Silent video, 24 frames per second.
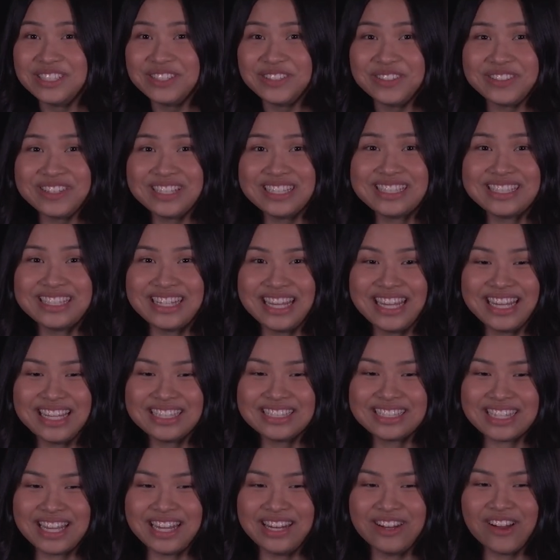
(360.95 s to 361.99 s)
to do these
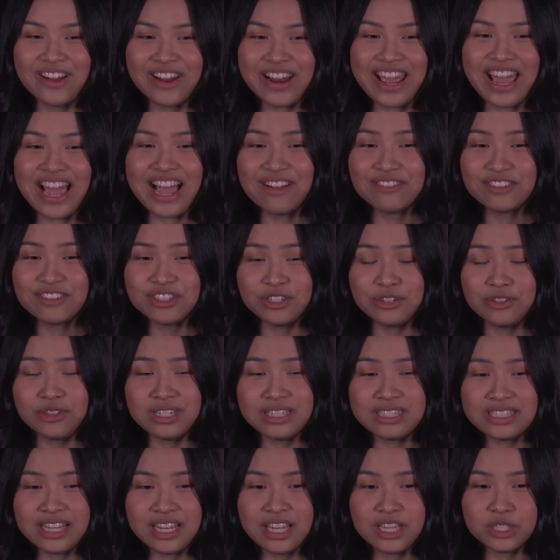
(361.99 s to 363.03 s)
things and not I have to do
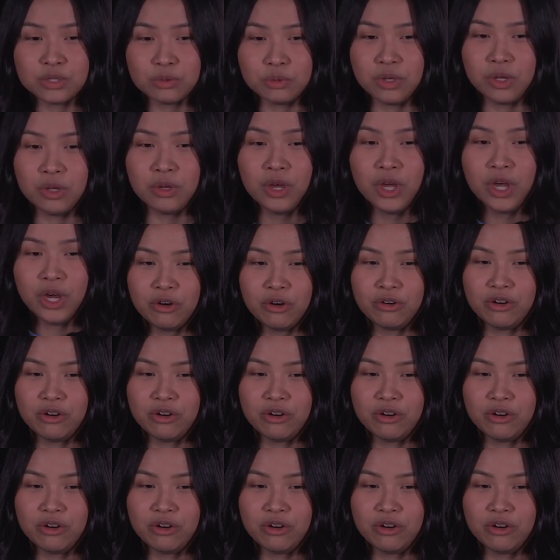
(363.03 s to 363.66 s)
these things will